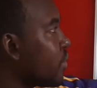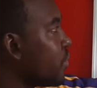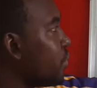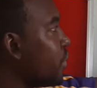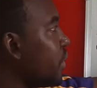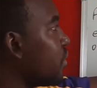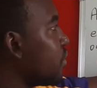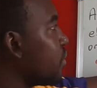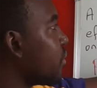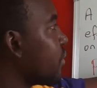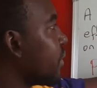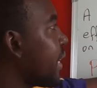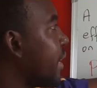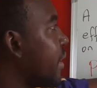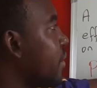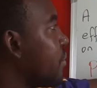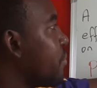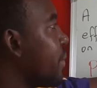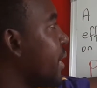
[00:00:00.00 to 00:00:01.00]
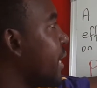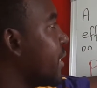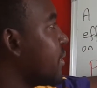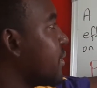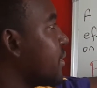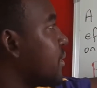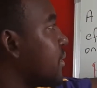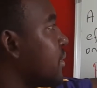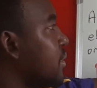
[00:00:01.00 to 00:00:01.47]
we know that the
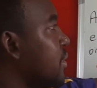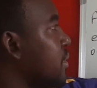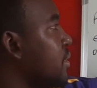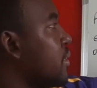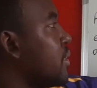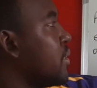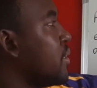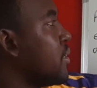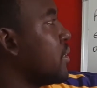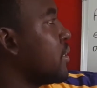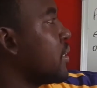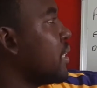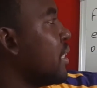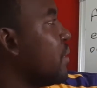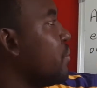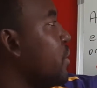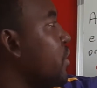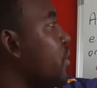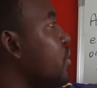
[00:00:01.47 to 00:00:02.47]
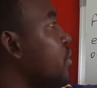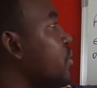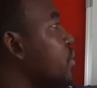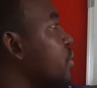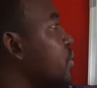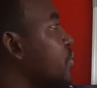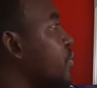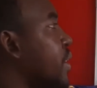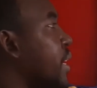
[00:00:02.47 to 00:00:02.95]
mass can be used
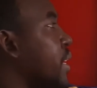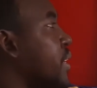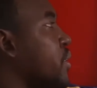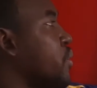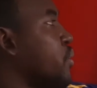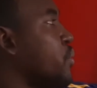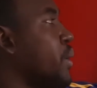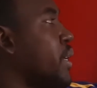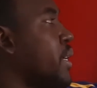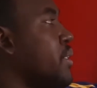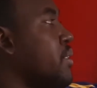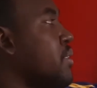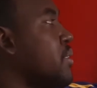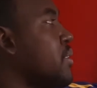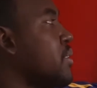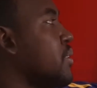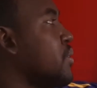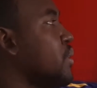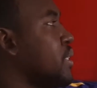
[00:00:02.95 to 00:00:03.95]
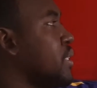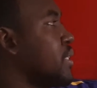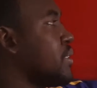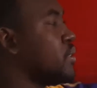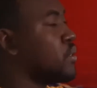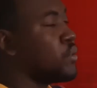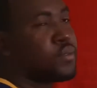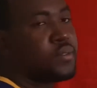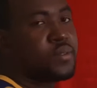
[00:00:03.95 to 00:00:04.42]
to find the weight, which is
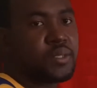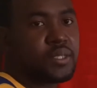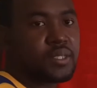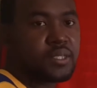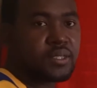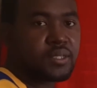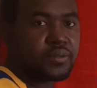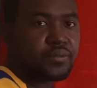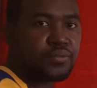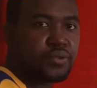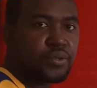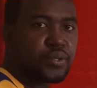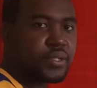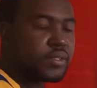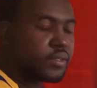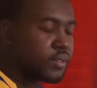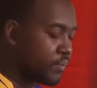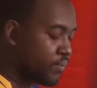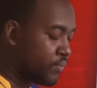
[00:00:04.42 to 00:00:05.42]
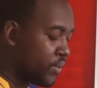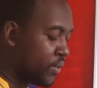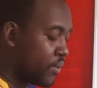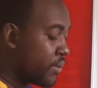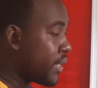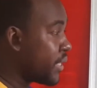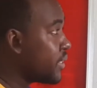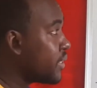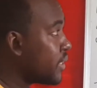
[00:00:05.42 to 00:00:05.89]
the, which is a force,
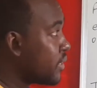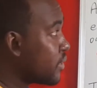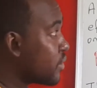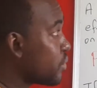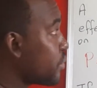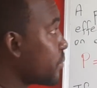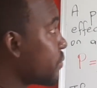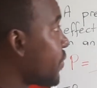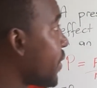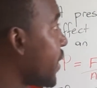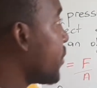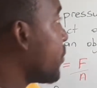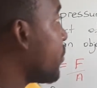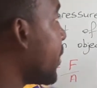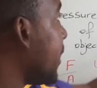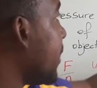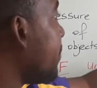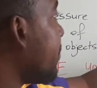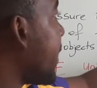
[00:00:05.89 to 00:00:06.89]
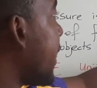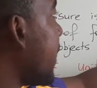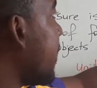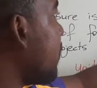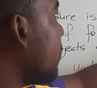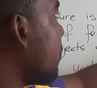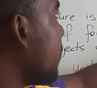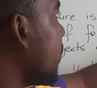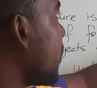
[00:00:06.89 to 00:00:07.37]
right? So we find weight by
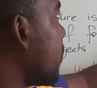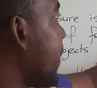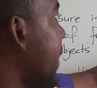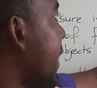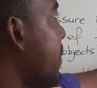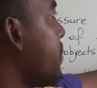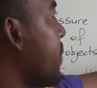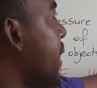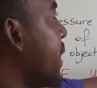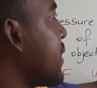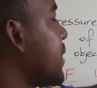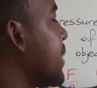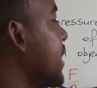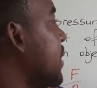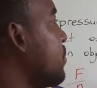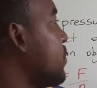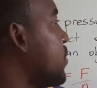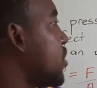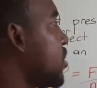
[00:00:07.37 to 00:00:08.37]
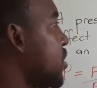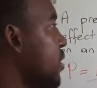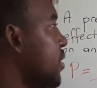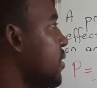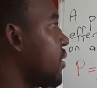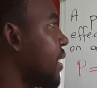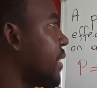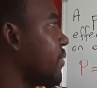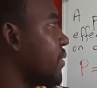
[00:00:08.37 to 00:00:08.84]
multiplying mass times g,
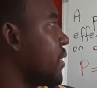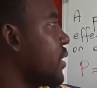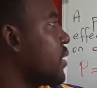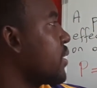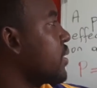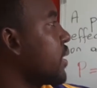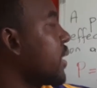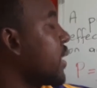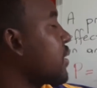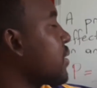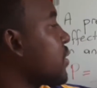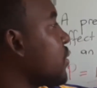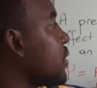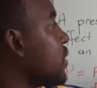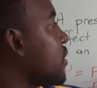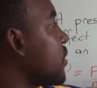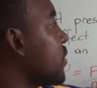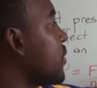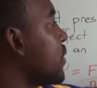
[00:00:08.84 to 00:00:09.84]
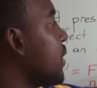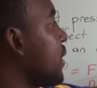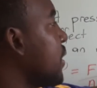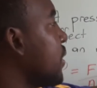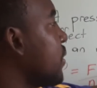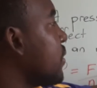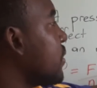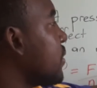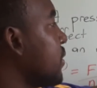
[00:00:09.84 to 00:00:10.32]
gravitational acceleration,
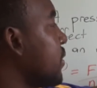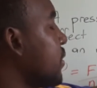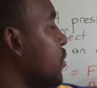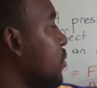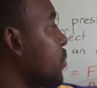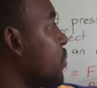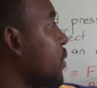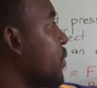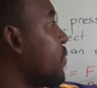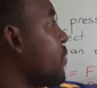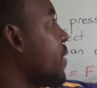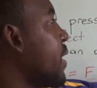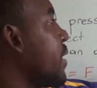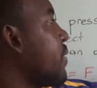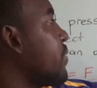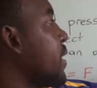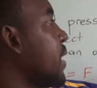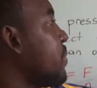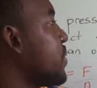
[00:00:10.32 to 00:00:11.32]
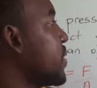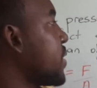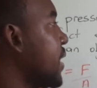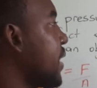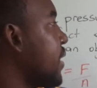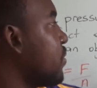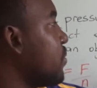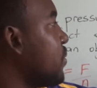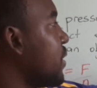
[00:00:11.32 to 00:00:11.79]
which is 0 0.5 times
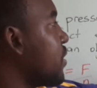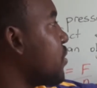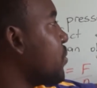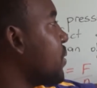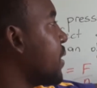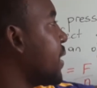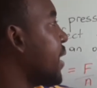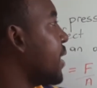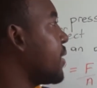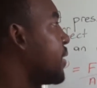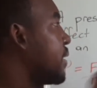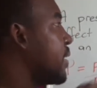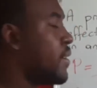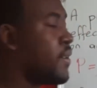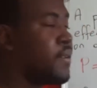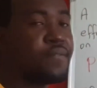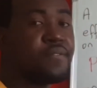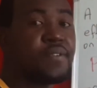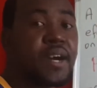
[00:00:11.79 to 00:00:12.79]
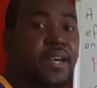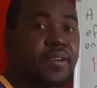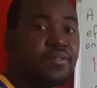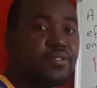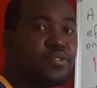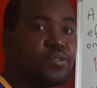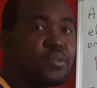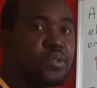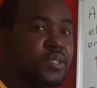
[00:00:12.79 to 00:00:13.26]
10, which we get 5
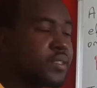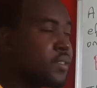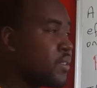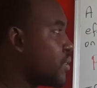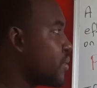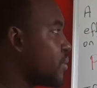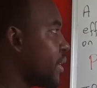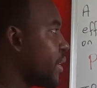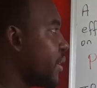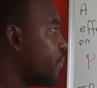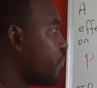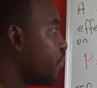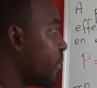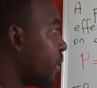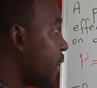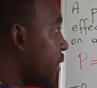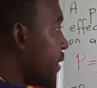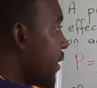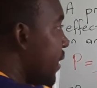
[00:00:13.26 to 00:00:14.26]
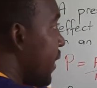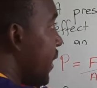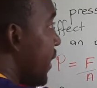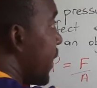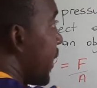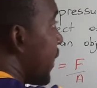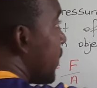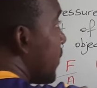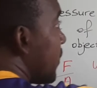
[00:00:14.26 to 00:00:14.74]
newtons, right?
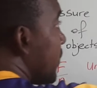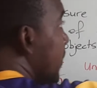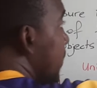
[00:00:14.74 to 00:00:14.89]
And